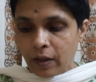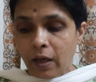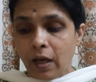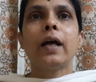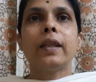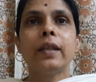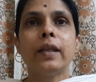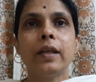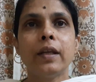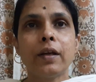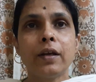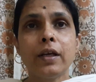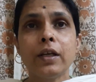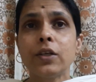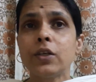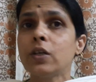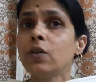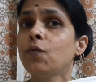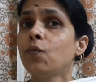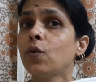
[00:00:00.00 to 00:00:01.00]
And the
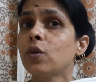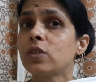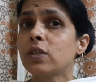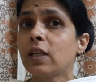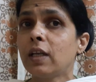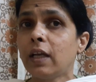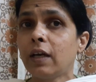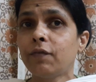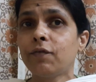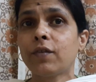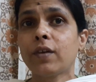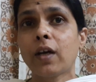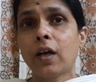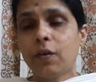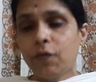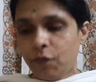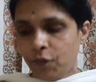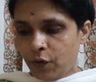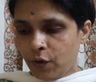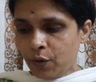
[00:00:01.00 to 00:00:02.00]
narrator was left
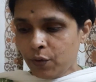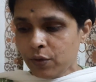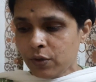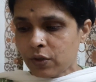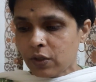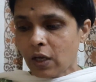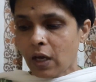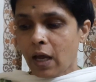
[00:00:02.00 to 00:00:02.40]
confused